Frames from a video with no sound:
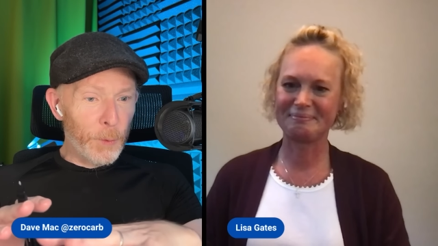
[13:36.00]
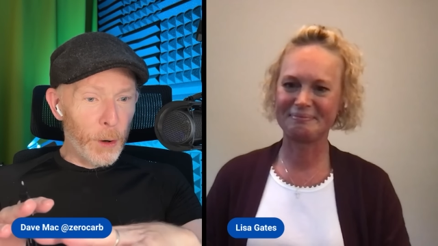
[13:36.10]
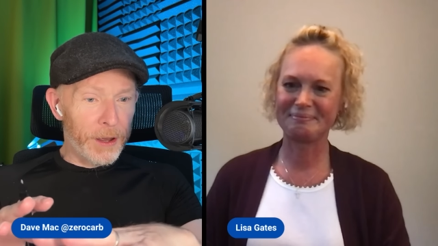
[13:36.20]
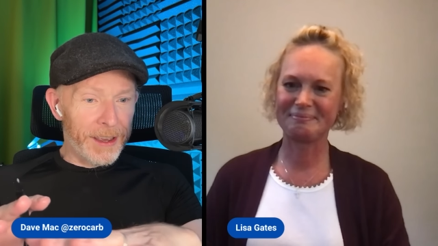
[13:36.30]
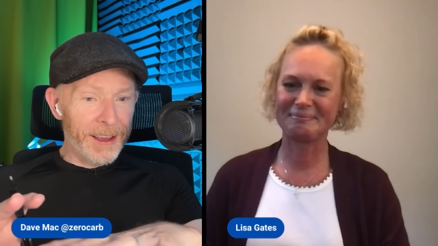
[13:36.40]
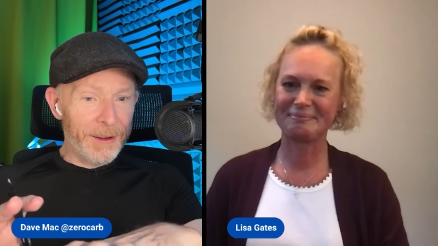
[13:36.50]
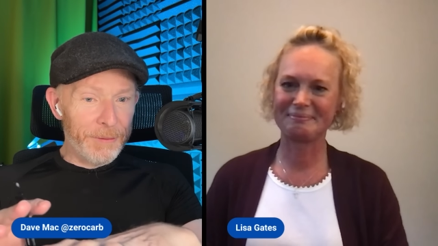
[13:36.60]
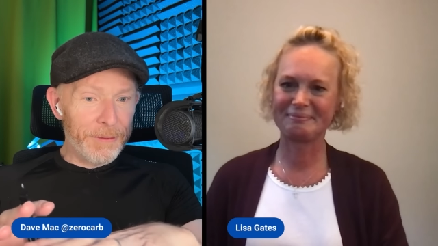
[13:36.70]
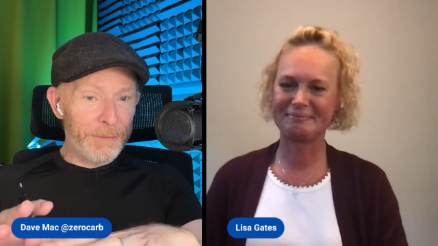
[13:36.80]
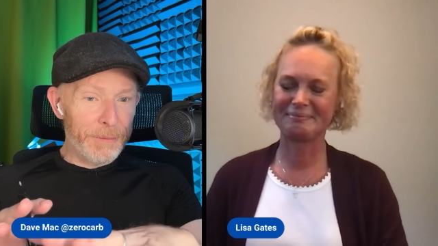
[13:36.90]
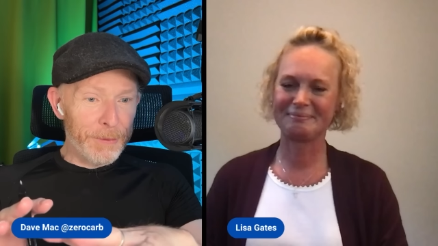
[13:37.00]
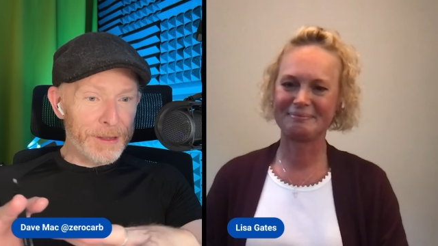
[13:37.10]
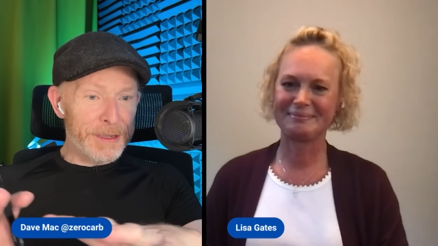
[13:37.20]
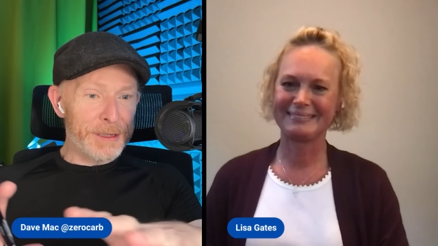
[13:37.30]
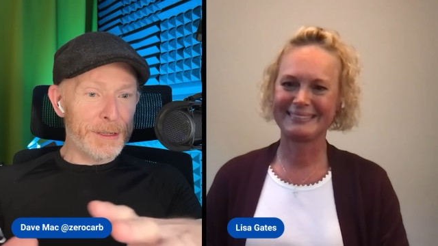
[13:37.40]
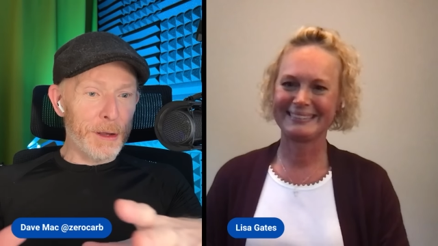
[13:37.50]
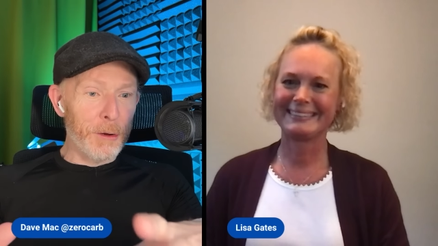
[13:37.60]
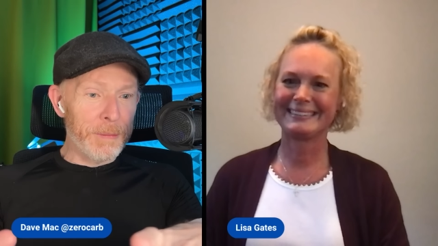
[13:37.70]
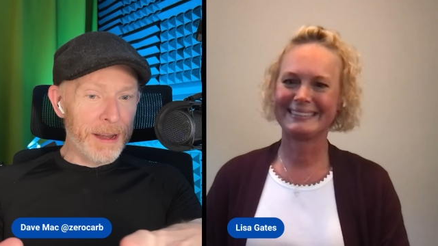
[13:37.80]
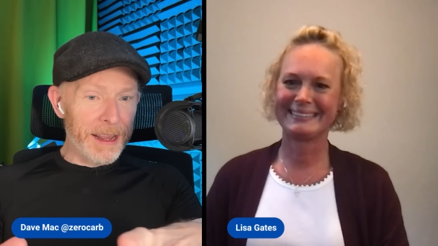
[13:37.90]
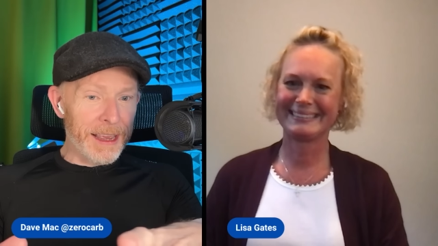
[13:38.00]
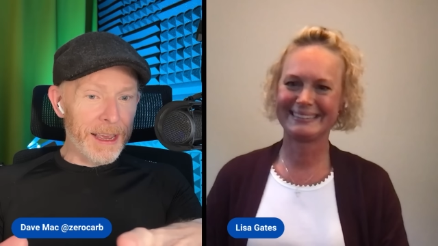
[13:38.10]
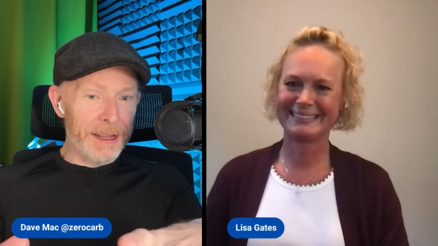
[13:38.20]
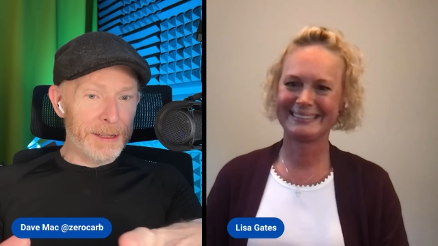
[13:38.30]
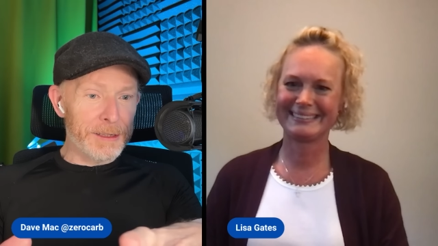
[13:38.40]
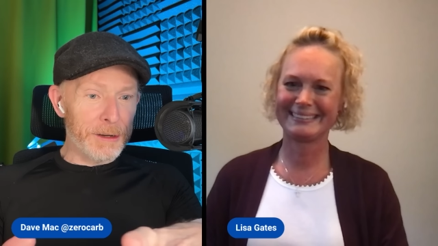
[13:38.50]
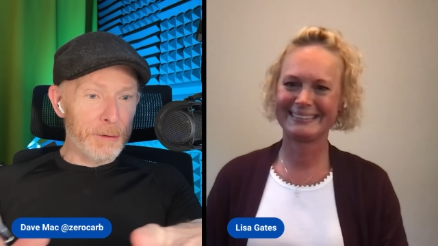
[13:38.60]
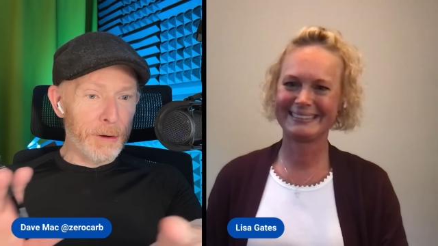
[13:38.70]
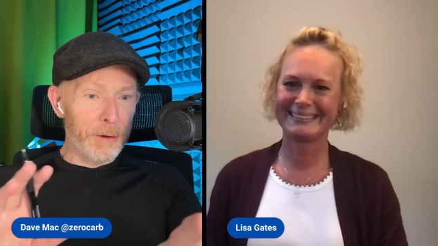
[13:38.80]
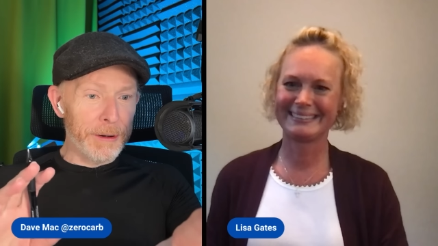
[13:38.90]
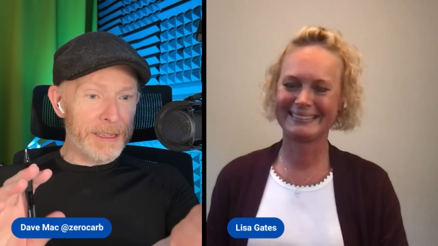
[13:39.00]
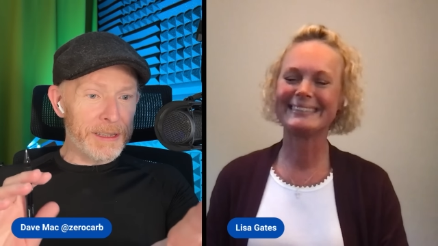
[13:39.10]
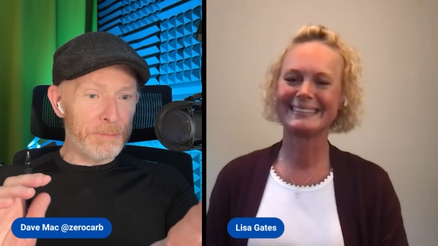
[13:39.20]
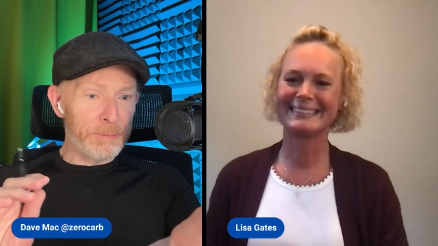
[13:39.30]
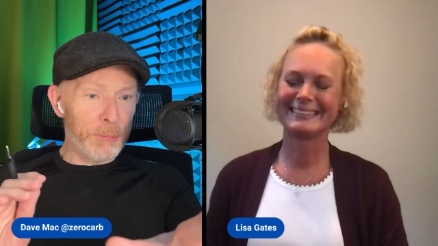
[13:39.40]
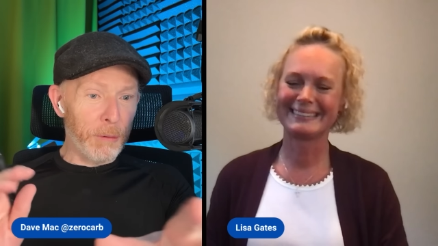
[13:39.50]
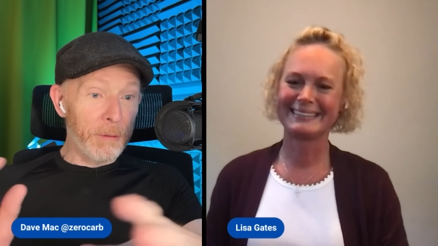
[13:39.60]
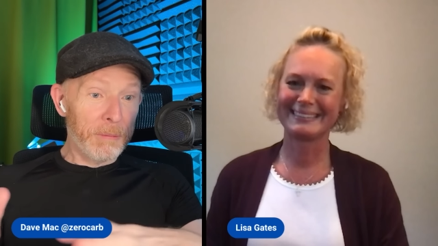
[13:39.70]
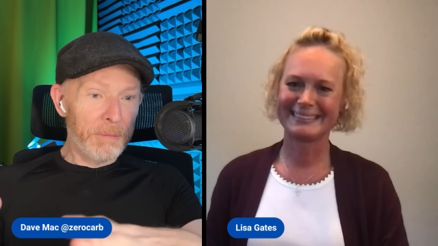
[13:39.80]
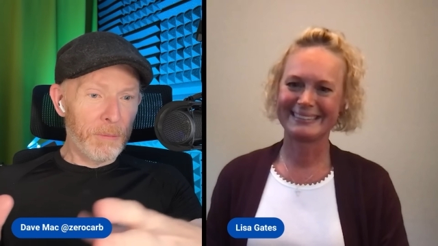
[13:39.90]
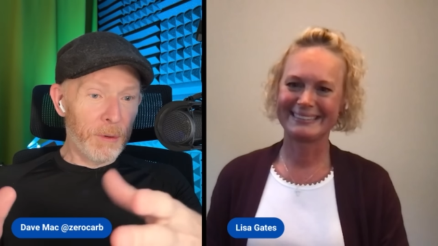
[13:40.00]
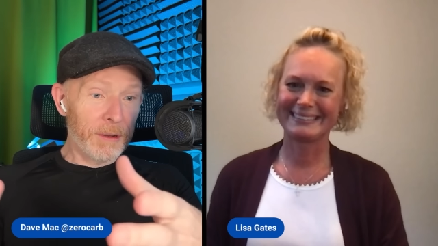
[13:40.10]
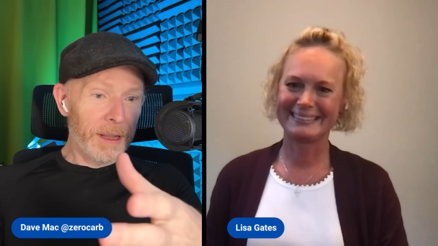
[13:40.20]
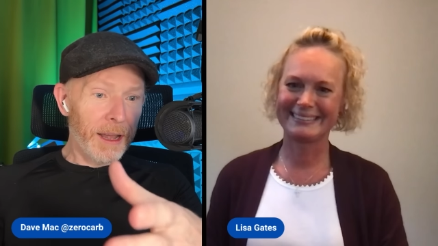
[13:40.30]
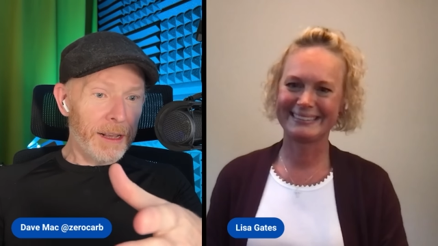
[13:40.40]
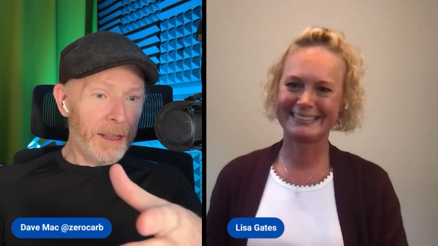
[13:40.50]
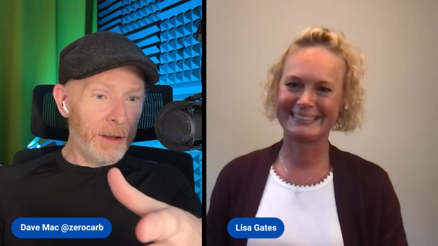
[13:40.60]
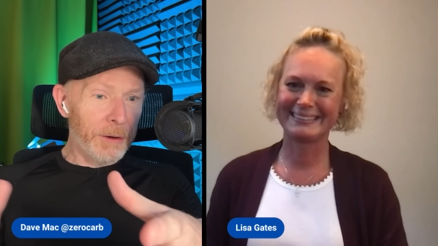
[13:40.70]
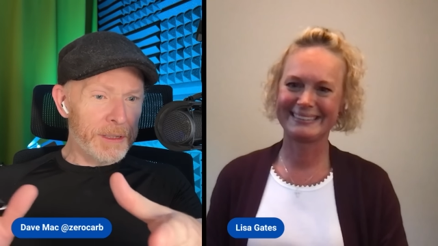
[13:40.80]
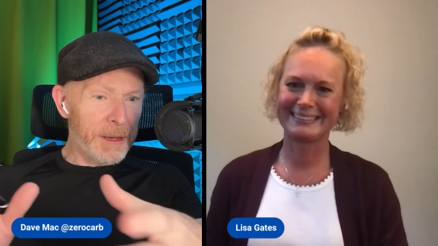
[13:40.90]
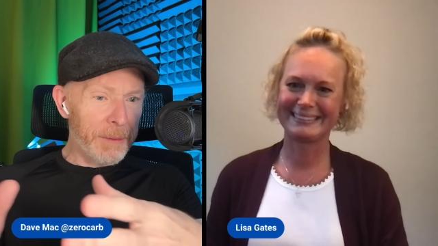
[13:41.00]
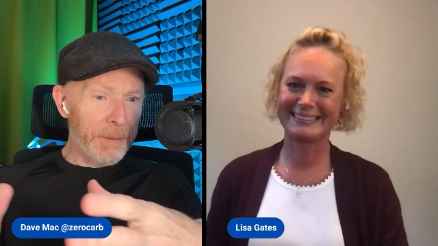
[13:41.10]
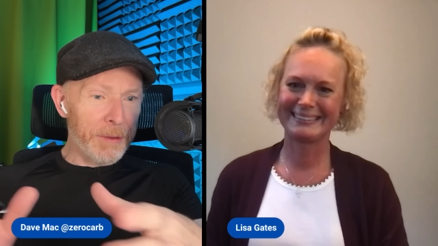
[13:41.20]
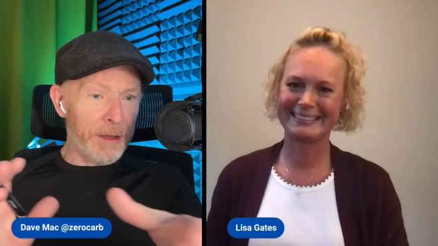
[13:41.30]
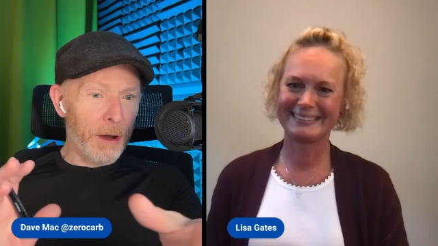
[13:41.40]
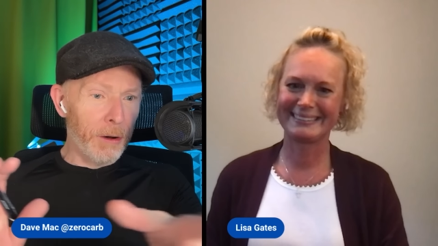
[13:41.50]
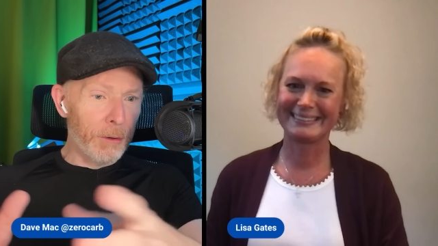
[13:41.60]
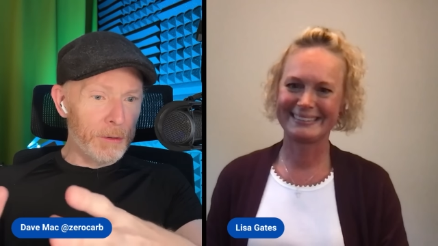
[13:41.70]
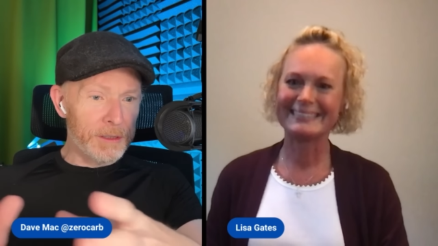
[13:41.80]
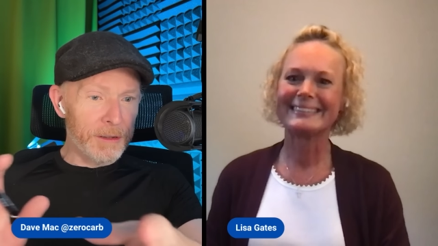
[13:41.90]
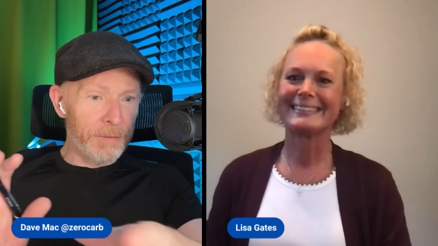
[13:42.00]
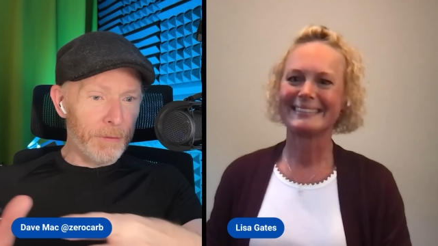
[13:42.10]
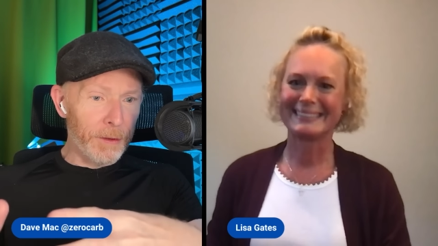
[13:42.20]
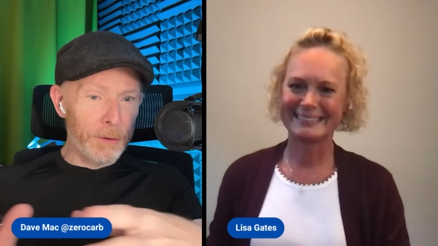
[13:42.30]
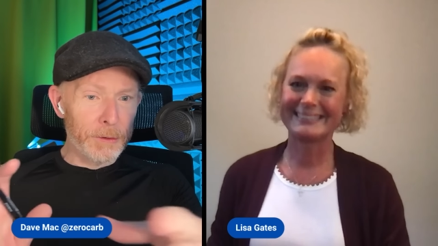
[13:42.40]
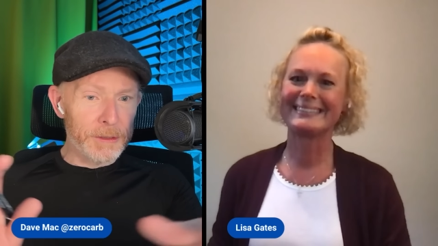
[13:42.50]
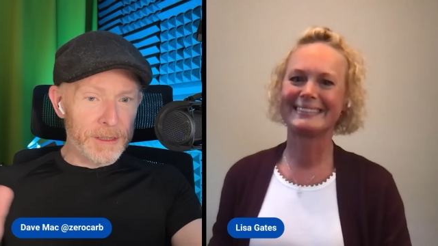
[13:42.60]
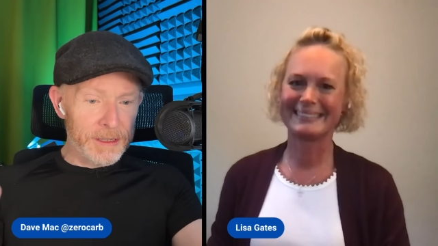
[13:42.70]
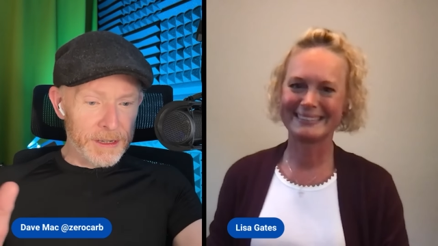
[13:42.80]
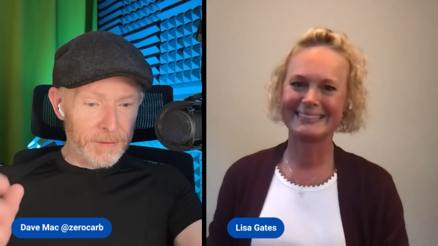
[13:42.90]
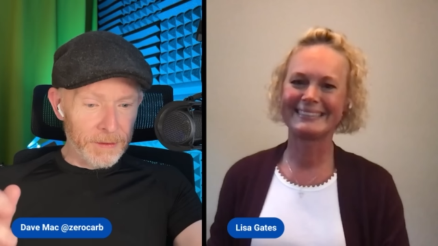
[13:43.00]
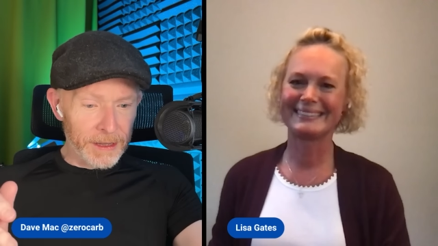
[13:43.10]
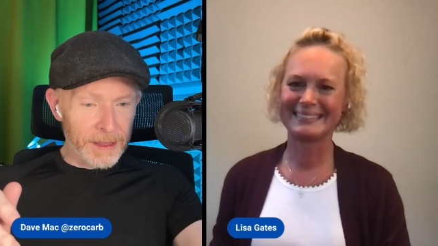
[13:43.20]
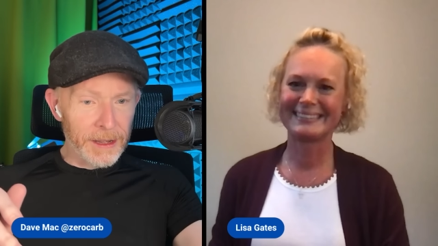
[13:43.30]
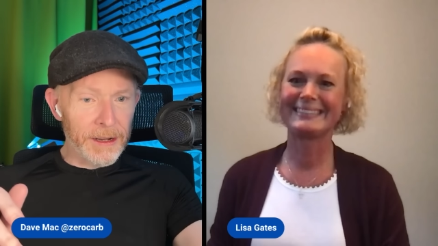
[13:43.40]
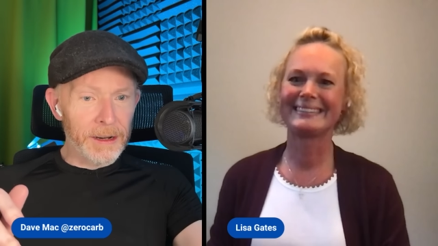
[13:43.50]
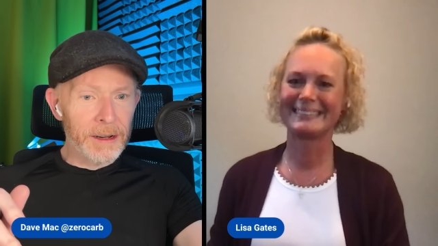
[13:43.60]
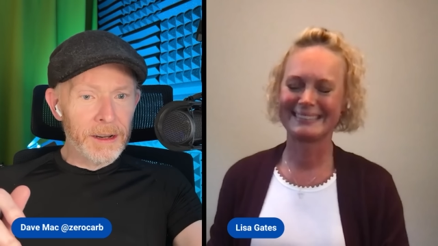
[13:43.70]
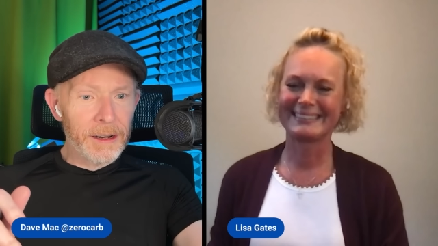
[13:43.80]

Speaker 1: working with so many kids who are always probably well, likely always coming in with colds and flus and stuff like that?